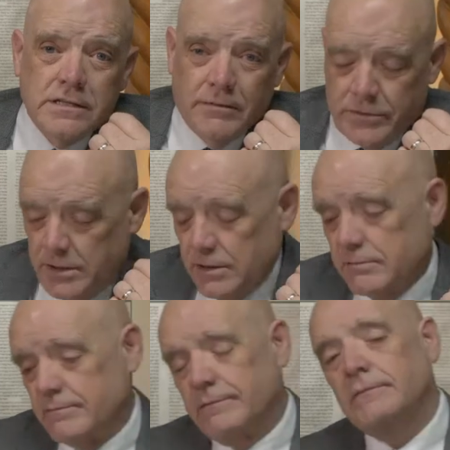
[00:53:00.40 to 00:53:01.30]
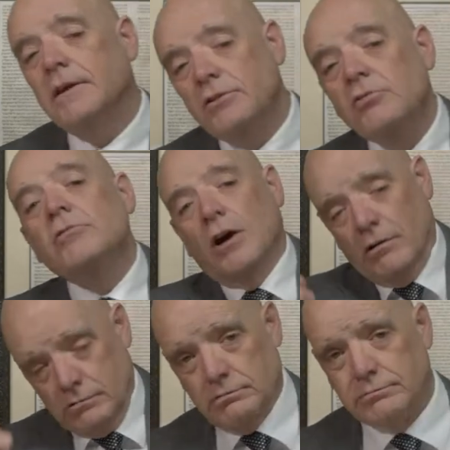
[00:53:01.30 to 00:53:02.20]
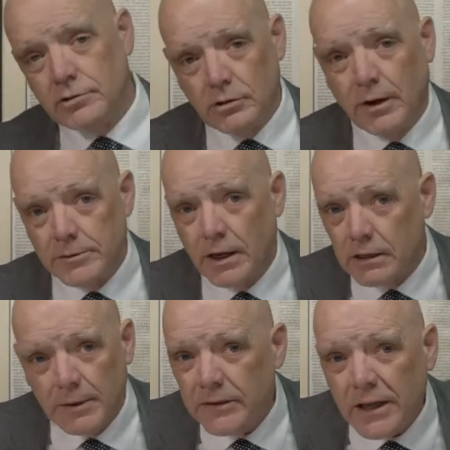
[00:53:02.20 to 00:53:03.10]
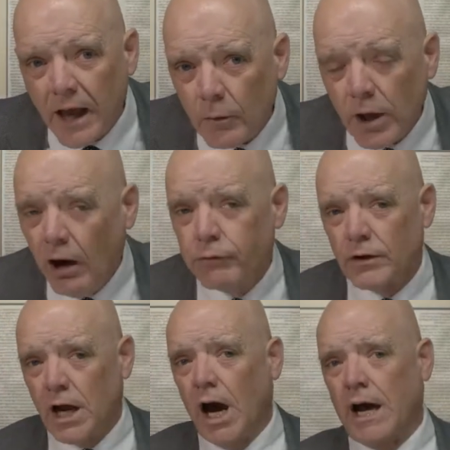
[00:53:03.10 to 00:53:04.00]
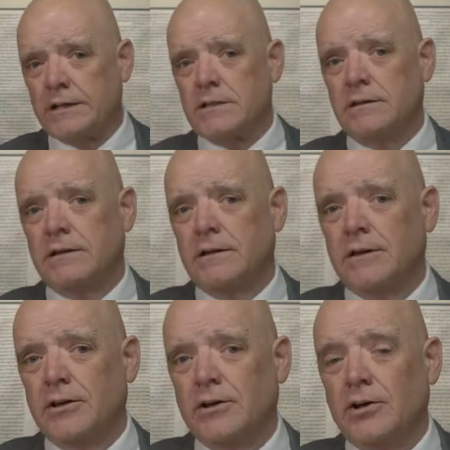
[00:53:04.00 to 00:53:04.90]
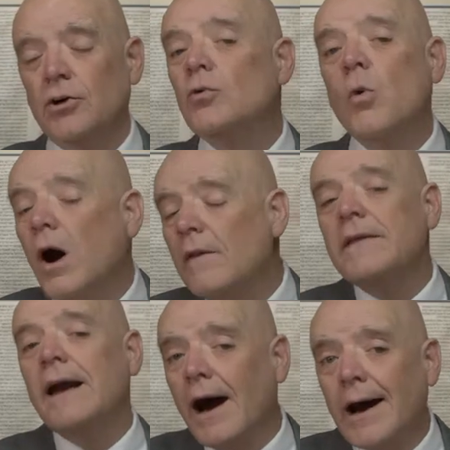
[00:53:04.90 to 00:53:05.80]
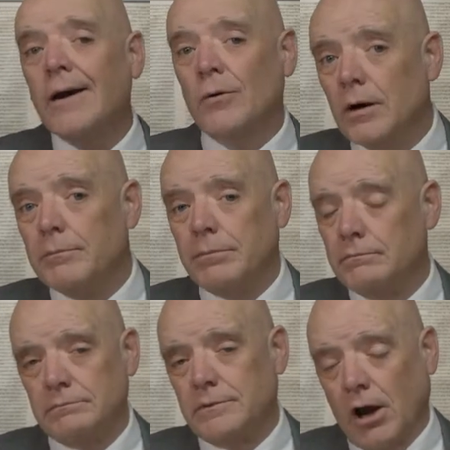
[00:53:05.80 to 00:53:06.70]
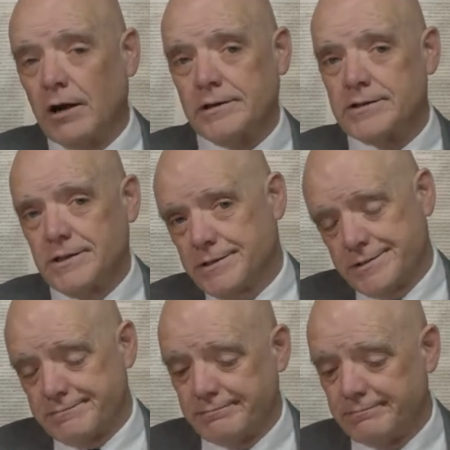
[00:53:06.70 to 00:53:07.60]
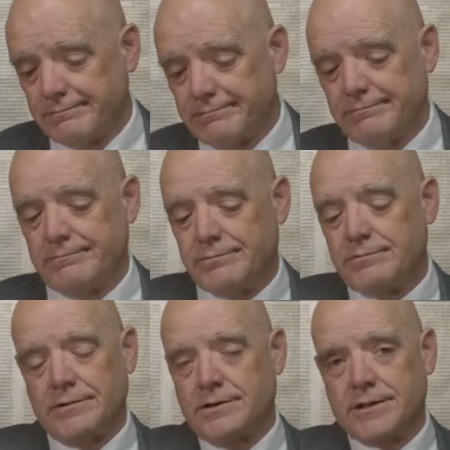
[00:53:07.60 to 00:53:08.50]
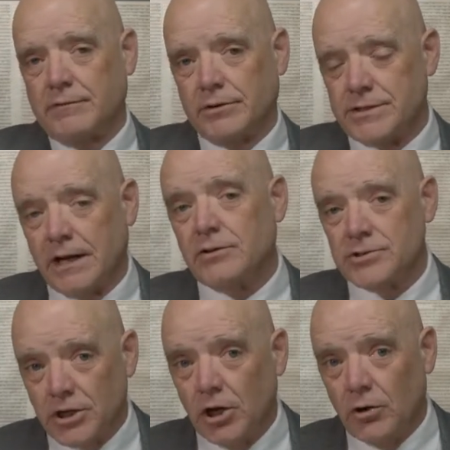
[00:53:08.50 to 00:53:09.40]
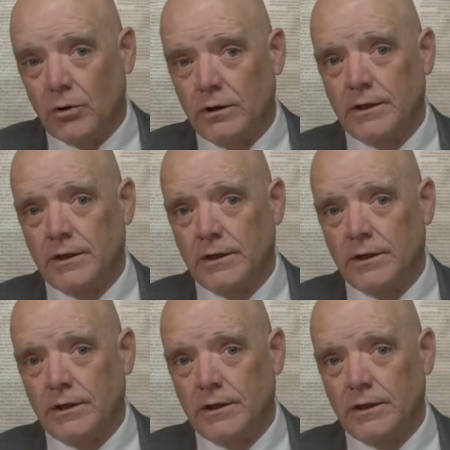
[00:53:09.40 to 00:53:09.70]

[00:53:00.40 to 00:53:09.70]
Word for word: something. You know who I'm talking about. The guy we all forgot who won the Iowa caucuses several cycles ago.